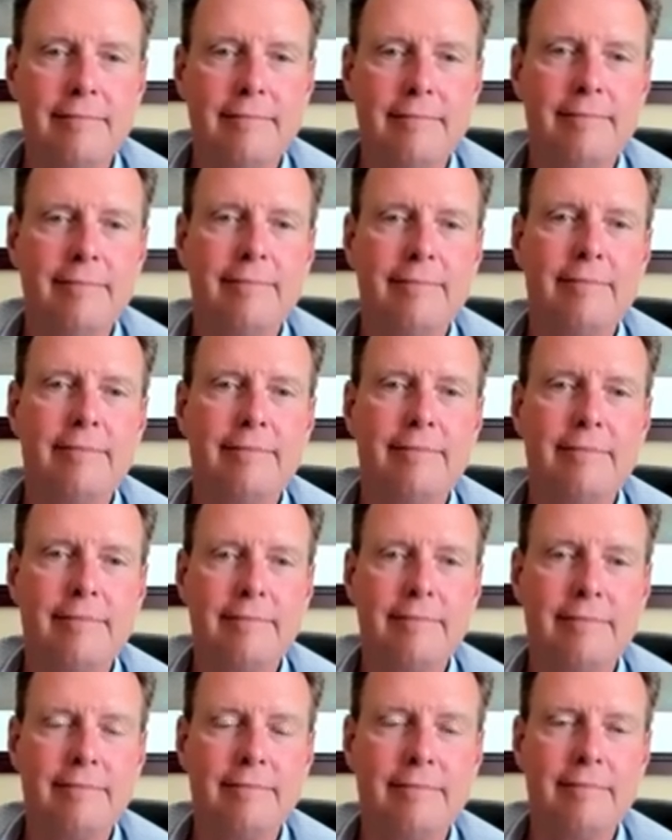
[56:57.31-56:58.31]

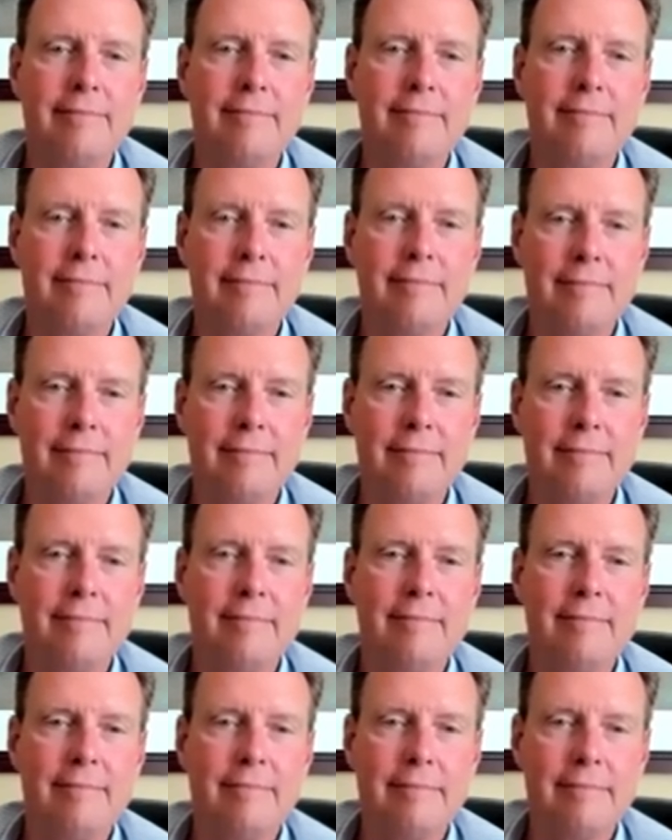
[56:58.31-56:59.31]

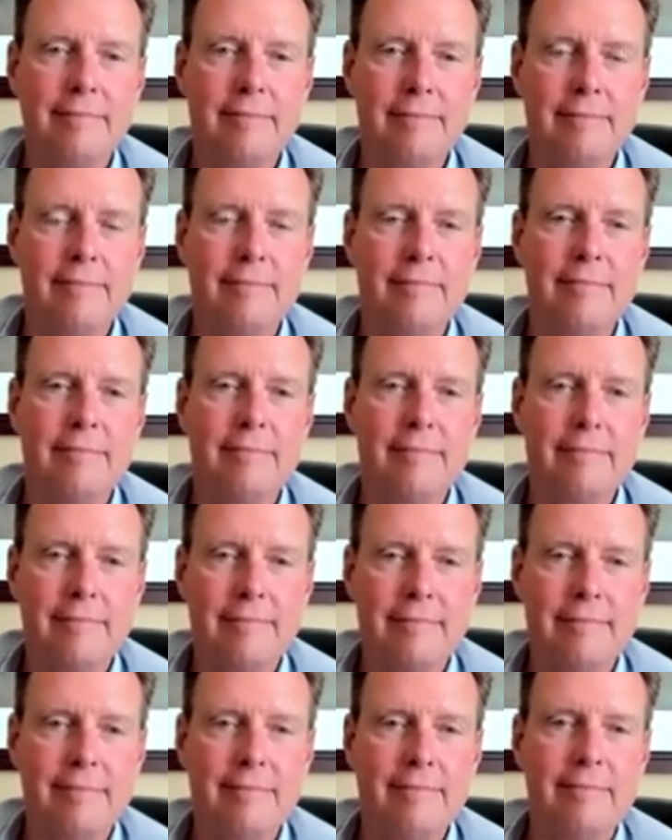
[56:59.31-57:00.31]

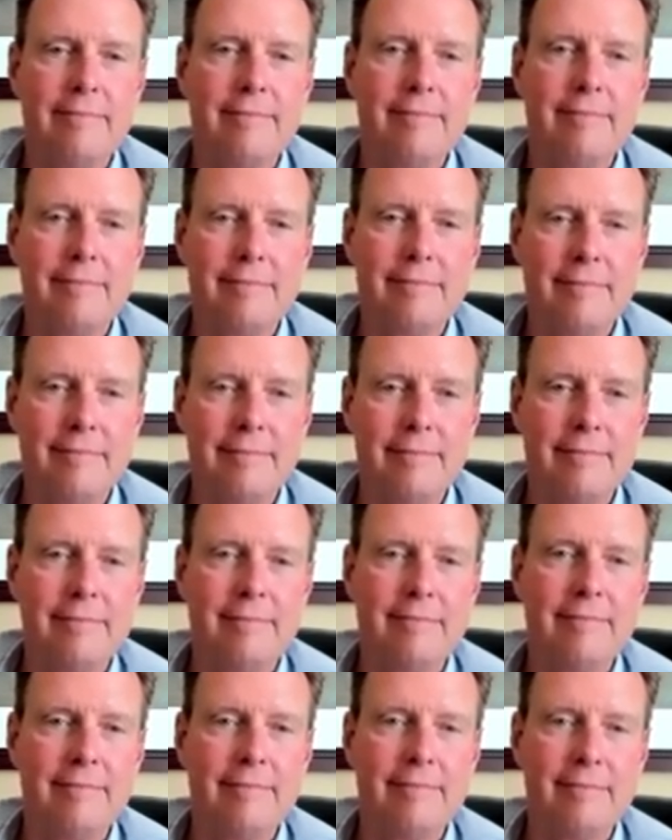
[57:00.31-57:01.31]

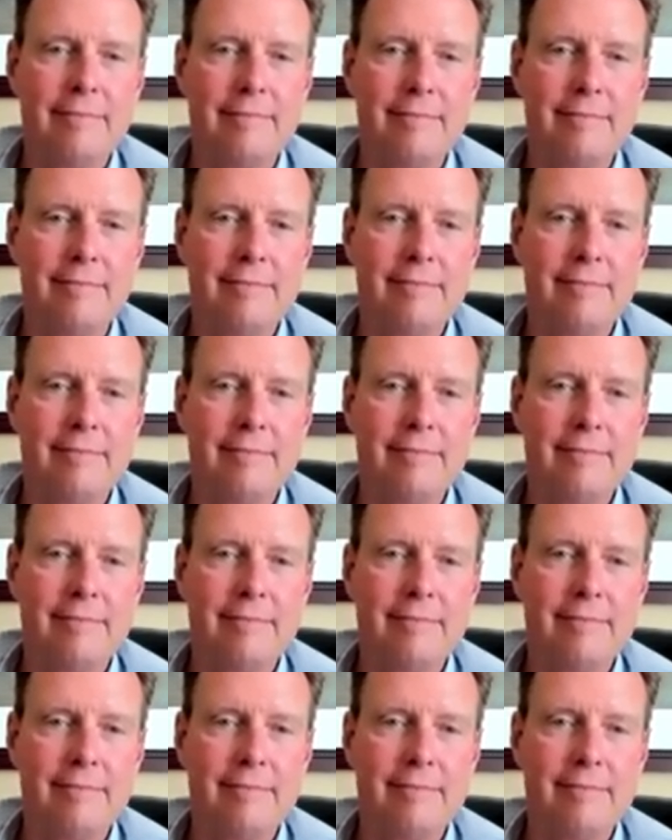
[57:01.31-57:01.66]
[no speech]